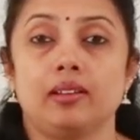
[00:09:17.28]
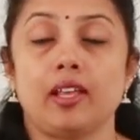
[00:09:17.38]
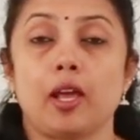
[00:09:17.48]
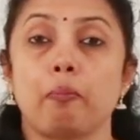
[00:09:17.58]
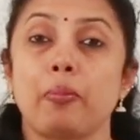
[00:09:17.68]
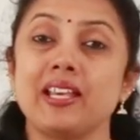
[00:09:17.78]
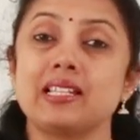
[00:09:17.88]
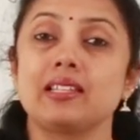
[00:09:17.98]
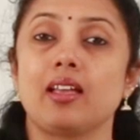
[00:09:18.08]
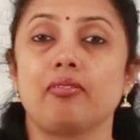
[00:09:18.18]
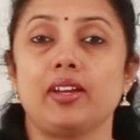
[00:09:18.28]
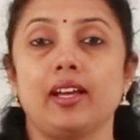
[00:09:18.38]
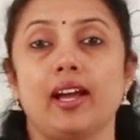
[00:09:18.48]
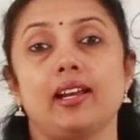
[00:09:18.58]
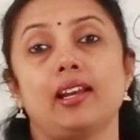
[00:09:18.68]
they are peace
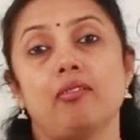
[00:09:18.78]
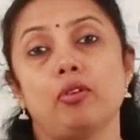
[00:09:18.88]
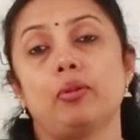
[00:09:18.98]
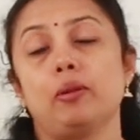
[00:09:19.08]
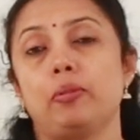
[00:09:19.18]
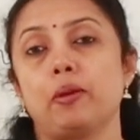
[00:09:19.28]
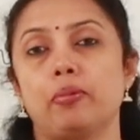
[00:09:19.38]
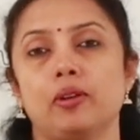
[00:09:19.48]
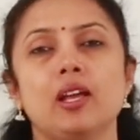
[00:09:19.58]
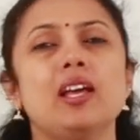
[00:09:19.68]
loving and lovable people.